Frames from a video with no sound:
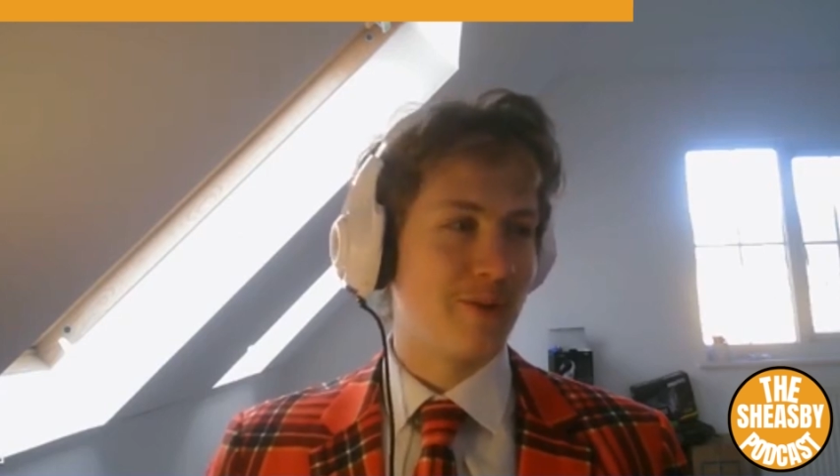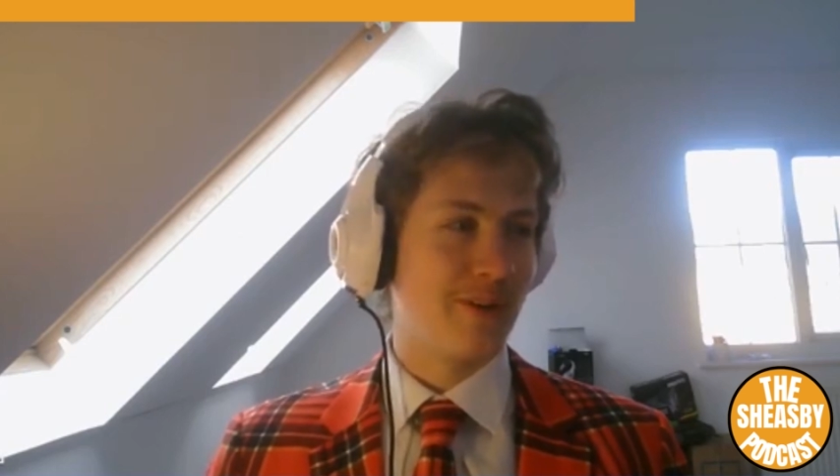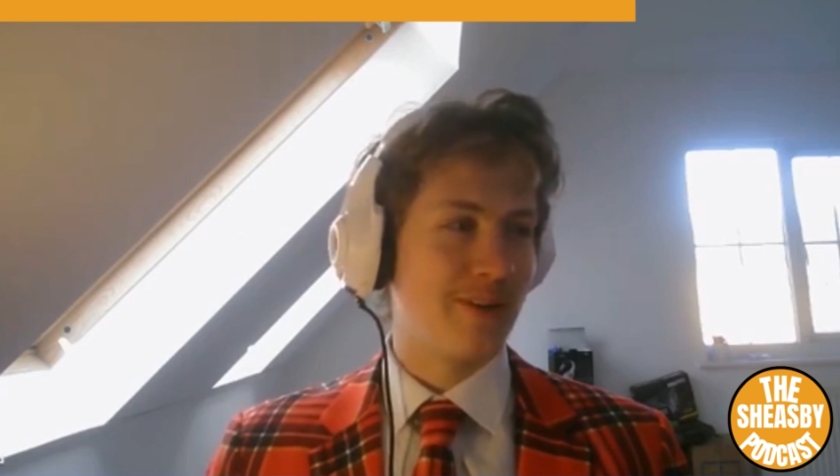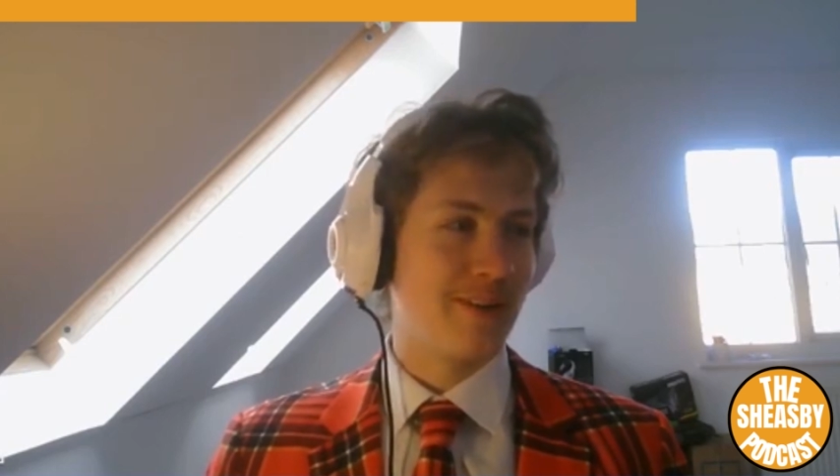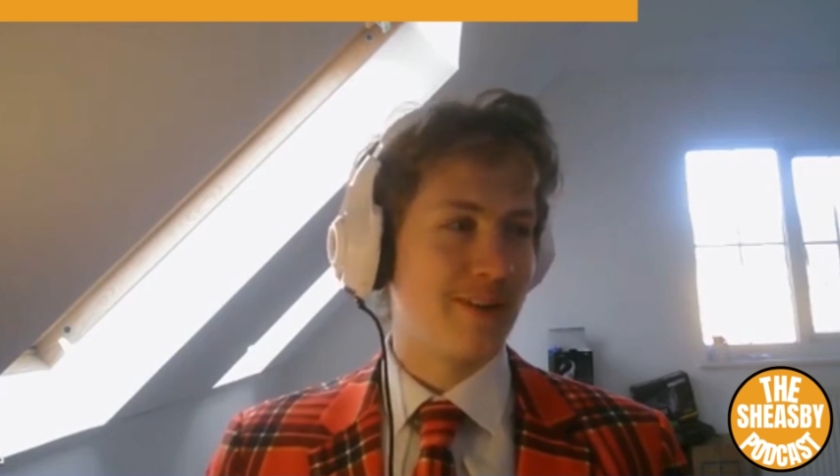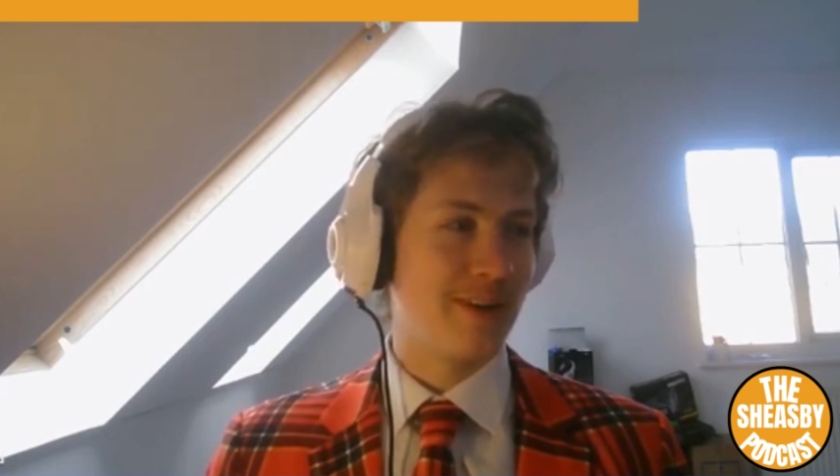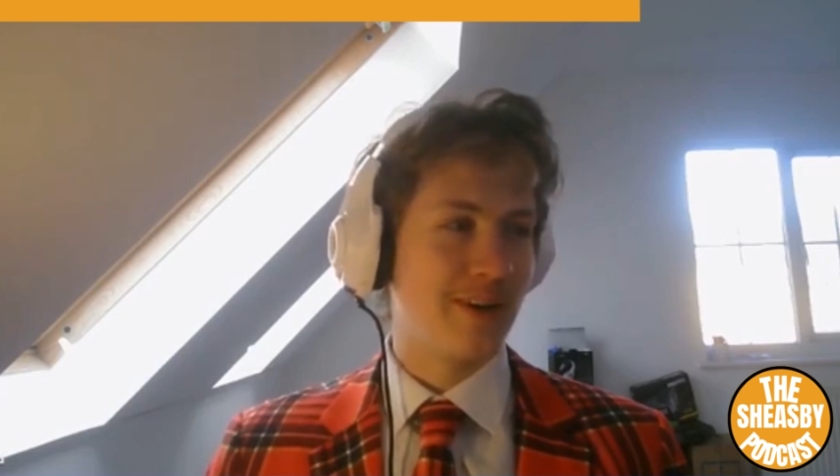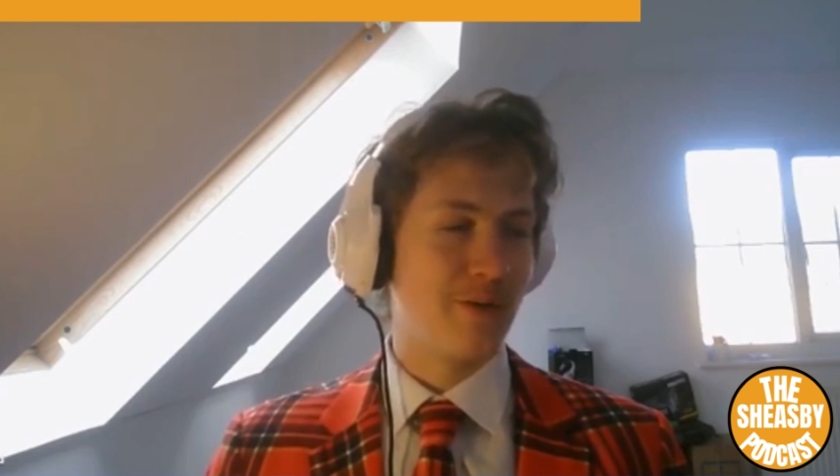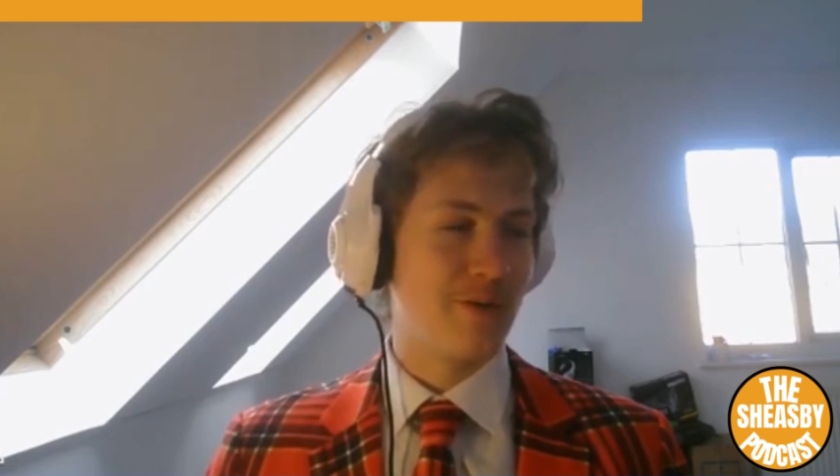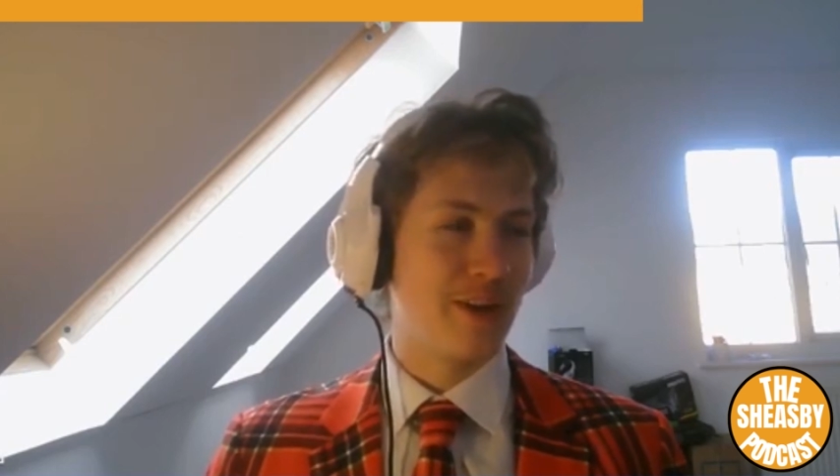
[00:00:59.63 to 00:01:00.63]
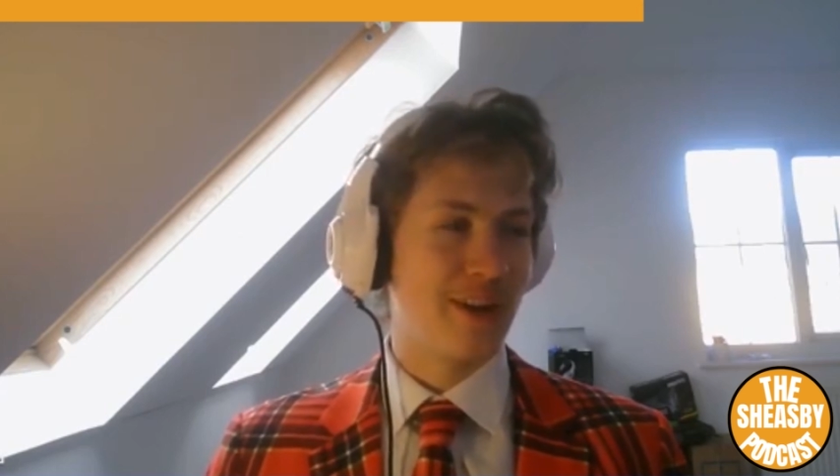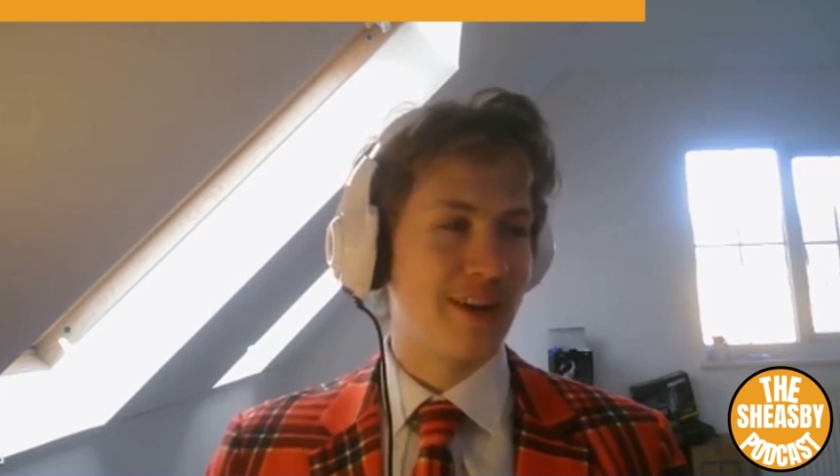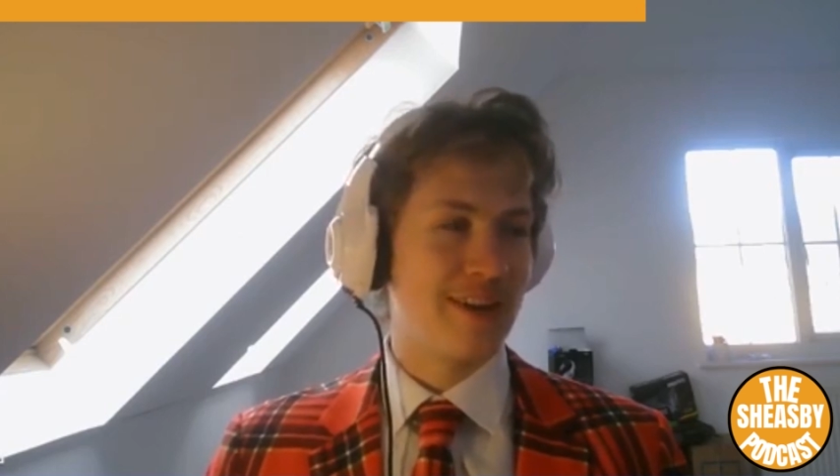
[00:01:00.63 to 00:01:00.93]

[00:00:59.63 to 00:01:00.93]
But I don't think it